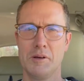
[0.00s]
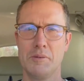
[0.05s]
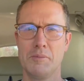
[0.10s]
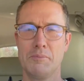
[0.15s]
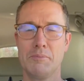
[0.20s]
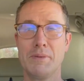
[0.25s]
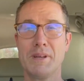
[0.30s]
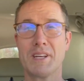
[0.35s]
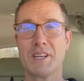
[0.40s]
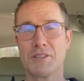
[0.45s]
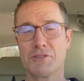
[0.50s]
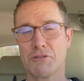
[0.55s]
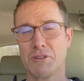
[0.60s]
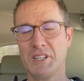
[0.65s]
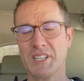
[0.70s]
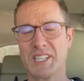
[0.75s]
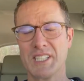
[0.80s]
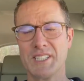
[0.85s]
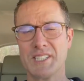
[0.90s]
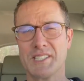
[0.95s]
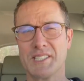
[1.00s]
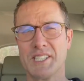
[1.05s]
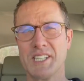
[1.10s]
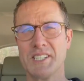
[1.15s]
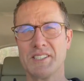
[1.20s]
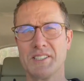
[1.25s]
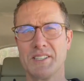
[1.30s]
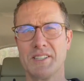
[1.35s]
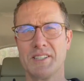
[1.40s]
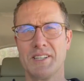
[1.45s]
Because really in this
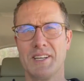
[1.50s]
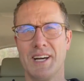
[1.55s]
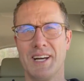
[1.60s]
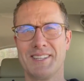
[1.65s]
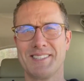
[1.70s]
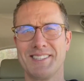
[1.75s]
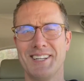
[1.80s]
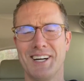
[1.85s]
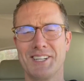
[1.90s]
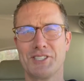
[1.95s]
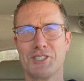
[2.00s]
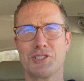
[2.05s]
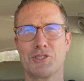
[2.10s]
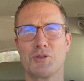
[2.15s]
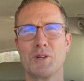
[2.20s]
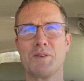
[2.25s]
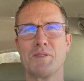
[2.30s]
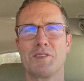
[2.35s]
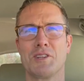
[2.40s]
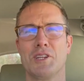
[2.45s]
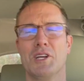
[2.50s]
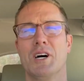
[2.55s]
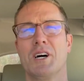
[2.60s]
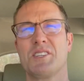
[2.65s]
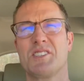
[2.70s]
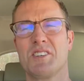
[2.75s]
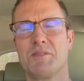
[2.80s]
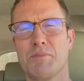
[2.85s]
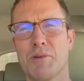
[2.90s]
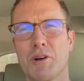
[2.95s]
season, it's not just grieving the
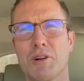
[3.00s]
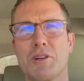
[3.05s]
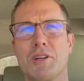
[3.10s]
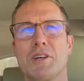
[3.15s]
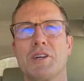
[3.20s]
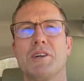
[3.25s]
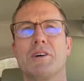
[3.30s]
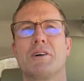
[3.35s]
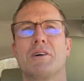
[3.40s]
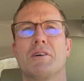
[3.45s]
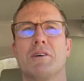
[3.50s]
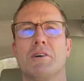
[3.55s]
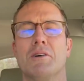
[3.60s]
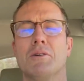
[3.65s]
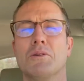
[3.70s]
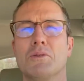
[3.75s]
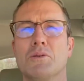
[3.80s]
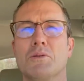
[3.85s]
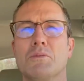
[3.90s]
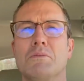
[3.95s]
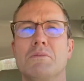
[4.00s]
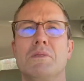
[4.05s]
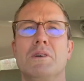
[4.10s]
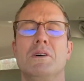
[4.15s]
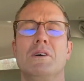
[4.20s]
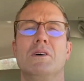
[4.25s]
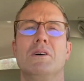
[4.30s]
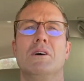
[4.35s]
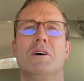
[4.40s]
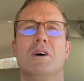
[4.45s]
loss of Berkeley, our home,
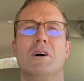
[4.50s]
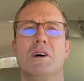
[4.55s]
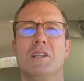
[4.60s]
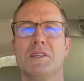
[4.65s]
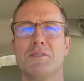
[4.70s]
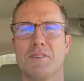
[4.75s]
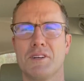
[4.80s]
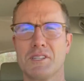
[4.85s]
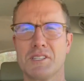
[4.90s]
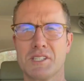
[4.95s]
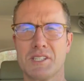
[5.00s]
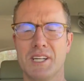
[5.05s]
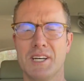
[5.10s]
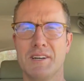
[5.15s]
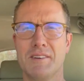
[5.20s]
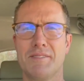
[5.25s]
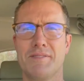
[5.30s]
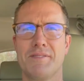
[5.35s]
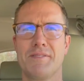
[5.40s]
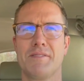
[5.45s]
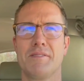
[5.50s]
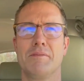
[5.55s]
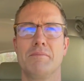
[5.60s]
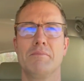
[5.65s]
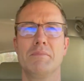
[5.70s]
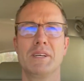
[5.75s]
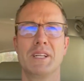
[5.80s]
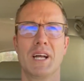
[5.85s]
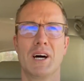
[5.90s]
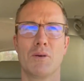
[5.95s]
all of our stuff,
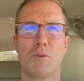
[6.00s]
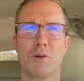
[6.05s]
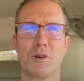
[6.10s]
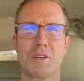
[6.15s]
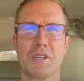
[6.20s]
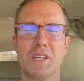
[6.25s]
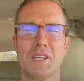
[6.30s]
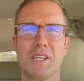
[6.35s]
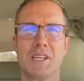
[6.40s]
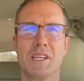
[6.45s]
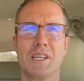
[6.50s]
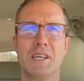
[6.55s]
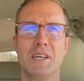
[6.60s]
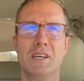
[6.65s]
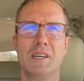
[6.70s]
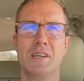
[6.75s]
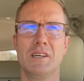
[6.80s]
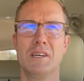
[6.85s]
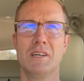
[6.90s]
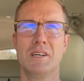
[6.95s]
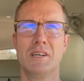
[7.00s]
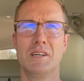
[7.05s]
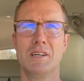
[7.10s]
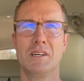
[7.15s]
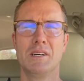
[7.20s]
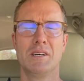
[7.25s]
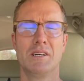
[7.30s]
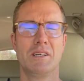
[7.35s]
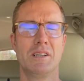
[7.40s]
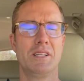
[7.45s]
me not working,
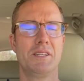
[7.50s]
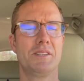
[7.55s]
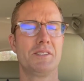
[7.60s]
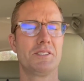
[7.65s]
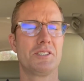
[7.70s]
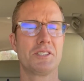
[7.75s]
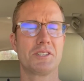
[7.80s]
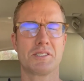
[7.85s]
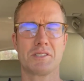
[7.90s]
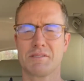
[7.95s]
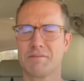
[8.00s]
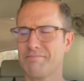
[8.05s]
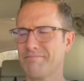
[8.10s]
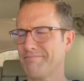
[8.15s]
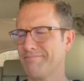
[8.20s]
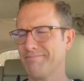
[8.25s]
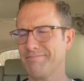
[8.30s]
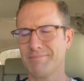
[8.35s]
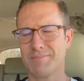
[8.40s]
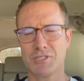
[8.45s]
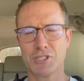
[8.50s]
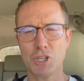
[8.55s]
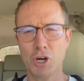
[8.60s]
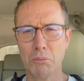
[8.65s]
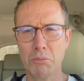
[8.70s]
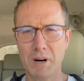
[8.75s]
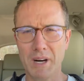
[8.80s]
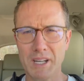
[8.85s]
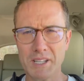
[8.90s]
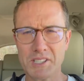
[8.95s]
and just
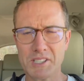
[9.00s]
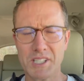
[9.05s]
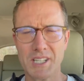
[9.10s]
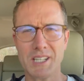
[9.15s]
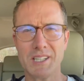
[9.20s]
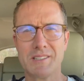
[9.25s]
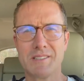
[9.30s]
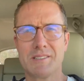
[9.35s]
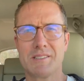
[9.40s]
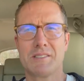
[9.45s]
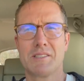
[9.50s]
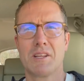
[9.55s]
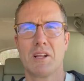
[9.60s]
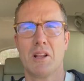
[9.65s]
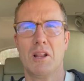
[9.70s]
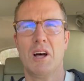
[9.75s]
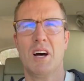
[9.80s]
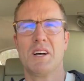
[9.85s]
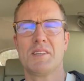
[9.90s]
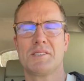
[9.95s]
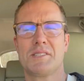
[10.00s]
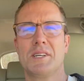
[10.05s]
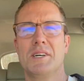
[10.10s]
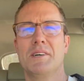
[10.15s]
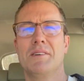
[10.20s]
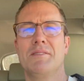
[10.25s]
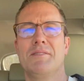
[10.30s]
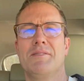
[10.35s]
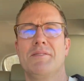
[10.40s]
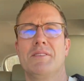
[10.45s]
so much. It's the loss
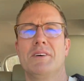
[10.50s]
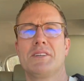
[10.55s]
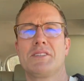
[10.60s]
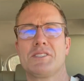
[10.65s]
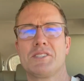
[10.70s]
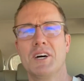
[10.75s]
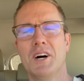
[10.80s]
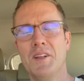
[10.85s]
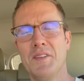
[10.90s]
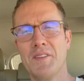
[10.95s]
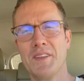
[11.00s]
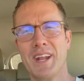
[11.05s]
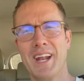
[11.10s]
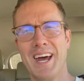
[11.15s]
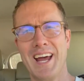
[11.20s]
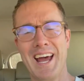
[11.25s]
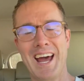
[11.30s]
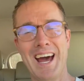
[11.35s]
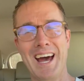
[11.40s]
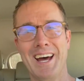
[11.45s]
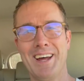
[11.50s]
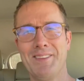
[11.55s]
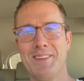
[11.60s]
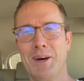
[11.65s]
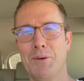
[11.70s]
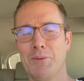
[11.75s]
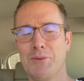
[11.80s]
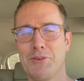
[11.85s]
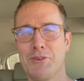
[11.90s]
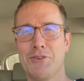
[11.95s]
of a son that I had
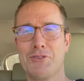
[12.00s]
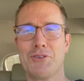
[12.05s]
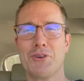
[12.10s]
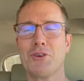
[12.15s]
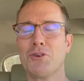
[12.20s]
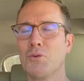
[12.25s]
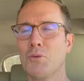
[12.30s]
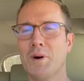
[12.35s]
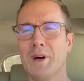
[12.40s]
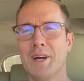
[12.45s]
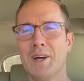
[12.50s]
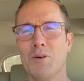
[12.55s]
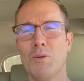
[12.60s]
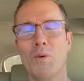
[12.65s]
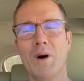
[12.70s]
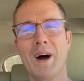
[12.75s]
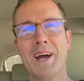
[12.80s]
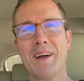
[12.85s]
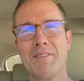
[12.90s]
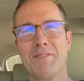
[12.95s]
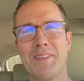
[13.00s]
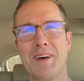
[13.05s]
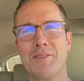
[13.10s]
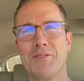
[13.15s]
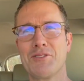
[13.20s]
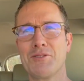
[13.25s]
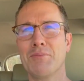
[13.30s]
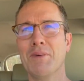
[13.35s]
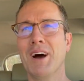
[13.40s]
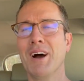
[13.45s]
that was a certain way, a wife
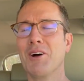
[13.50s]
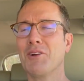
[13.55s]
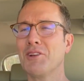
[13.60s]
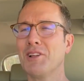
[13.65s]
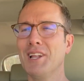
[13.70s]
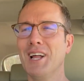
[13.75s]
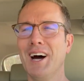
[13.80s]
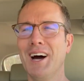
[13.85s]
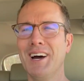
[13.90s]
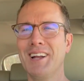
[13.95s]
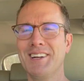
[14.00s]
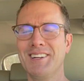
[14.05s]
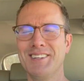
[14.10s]
that smiled a lot.